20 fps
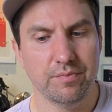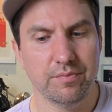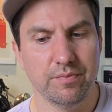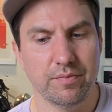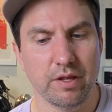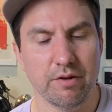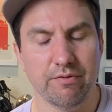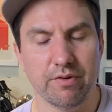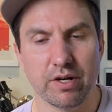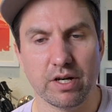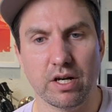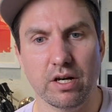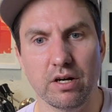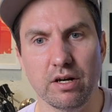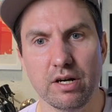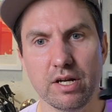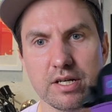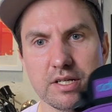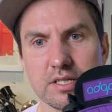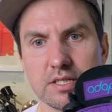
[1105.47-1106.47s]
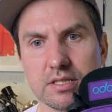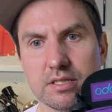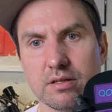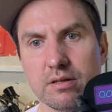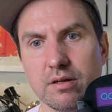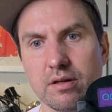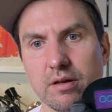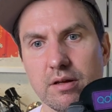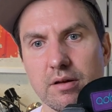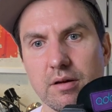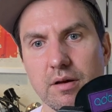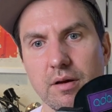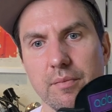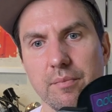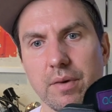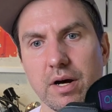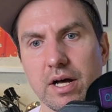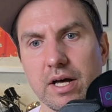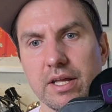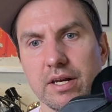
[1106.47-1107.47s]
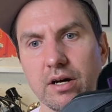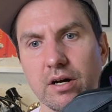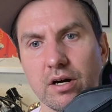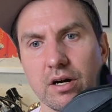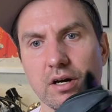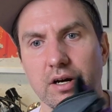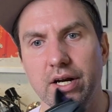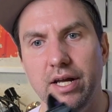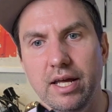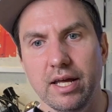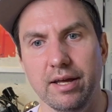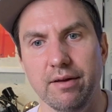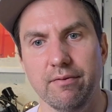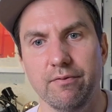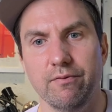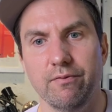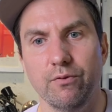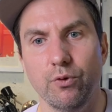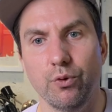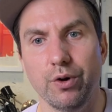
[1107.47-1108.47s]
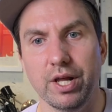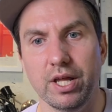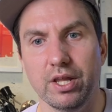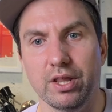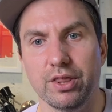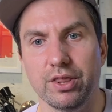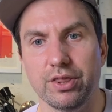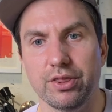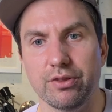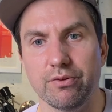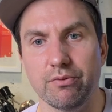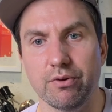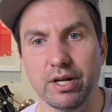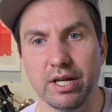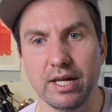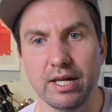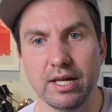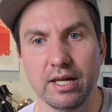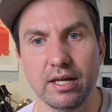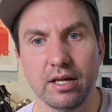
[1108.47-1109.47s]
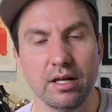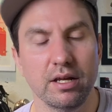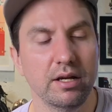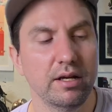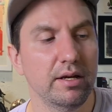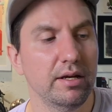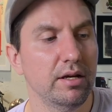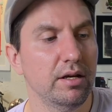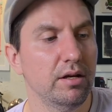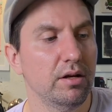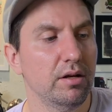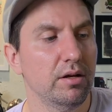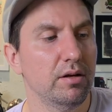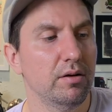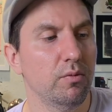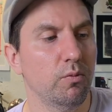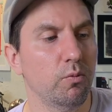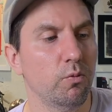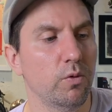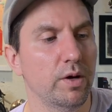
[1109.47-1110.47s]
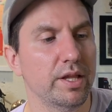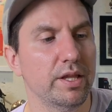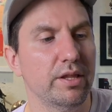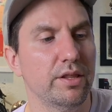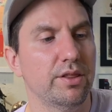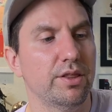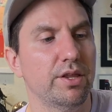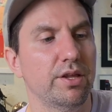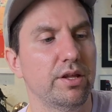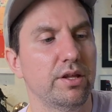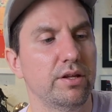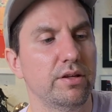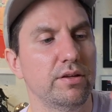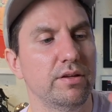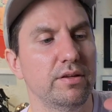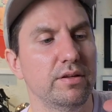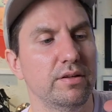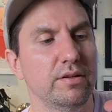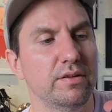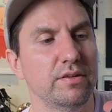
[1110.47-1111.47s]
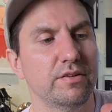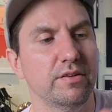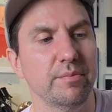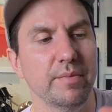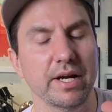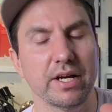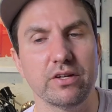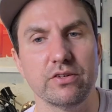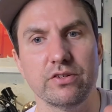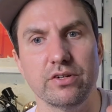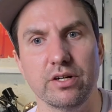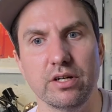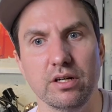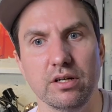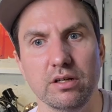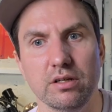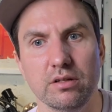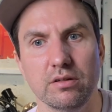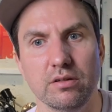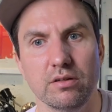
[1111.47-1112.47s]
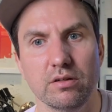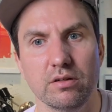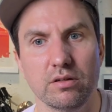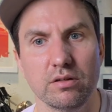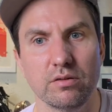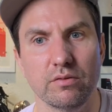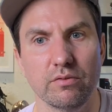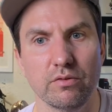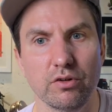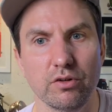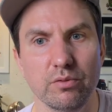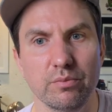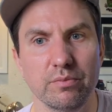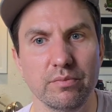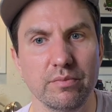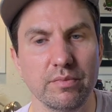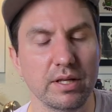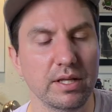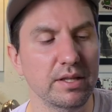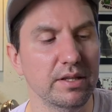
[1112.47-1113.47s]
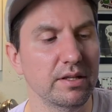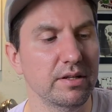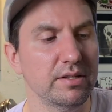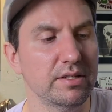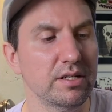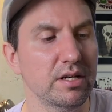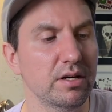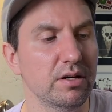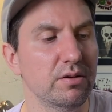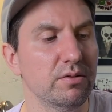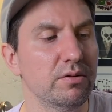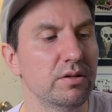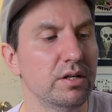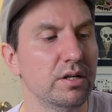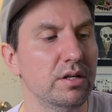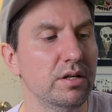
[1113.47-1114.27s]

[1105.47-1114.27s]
if you're curious, mine are a 43 with some extra room in the toe.